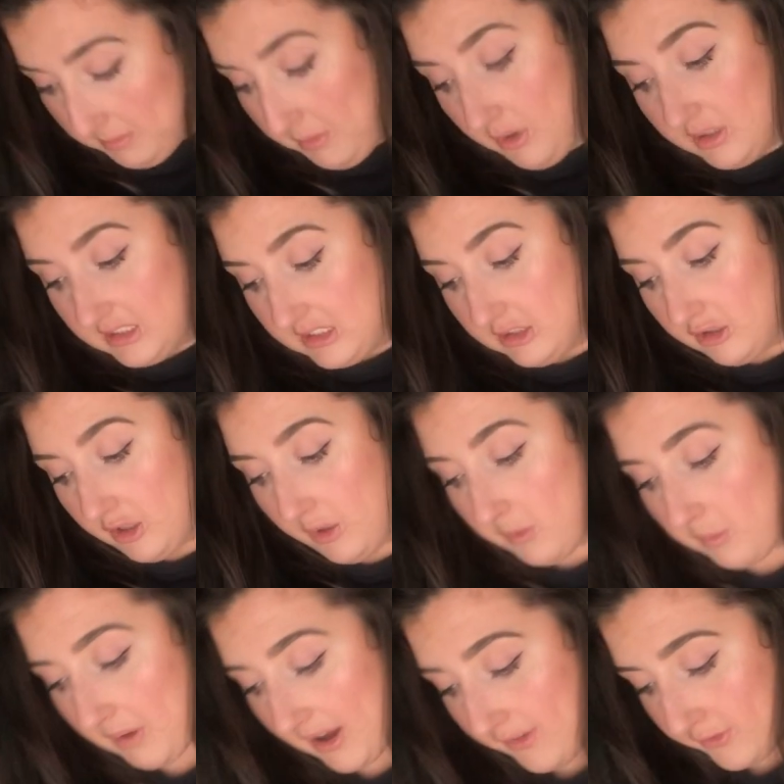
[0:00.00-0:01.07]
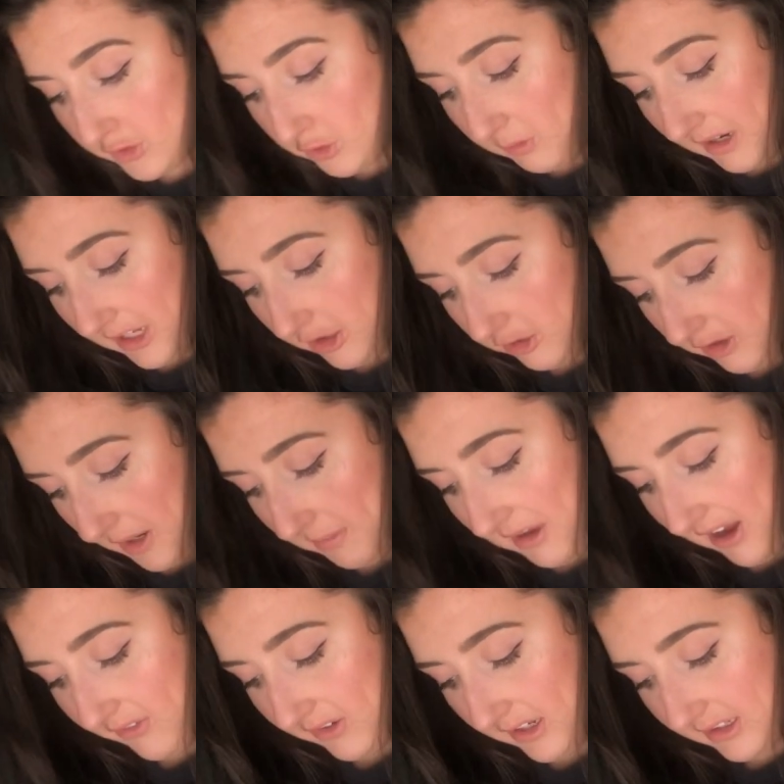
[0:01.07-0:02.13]
but it's still going well. For 23 we
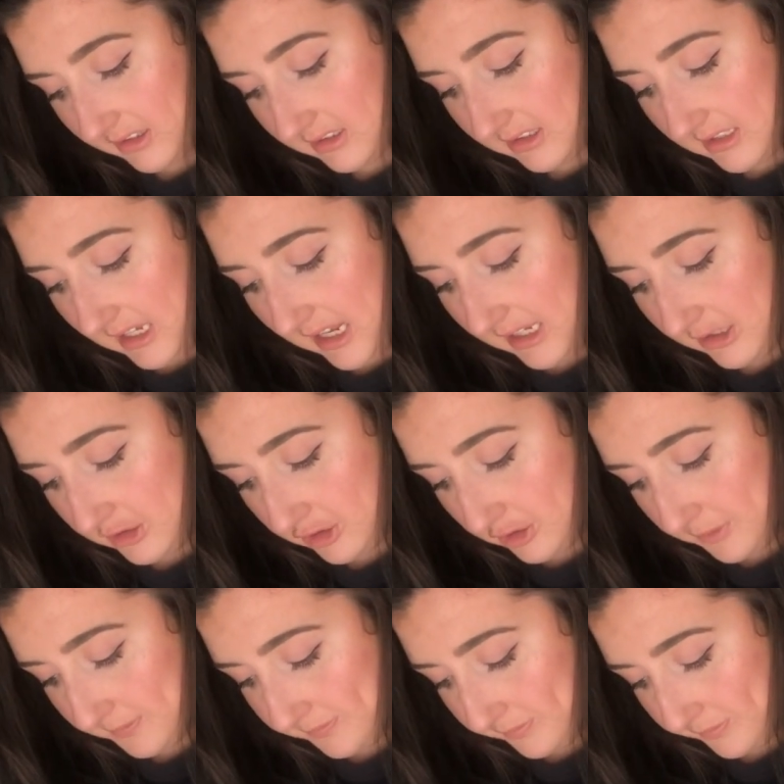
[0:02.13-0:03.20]
have a little snitch.